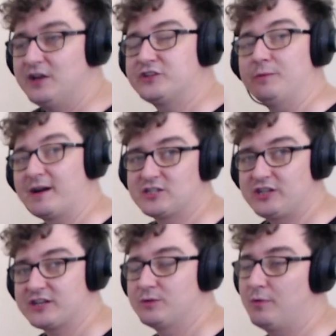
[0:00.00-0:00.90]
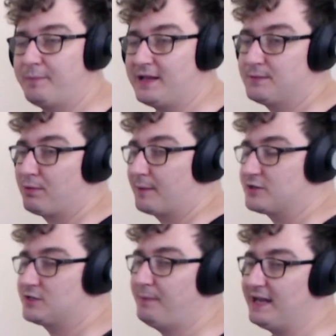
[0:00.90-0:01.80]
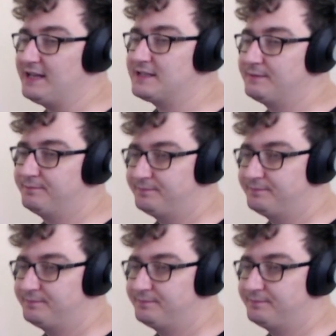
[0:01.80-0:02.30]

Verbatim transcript: So my suggestion would be to play up to speed.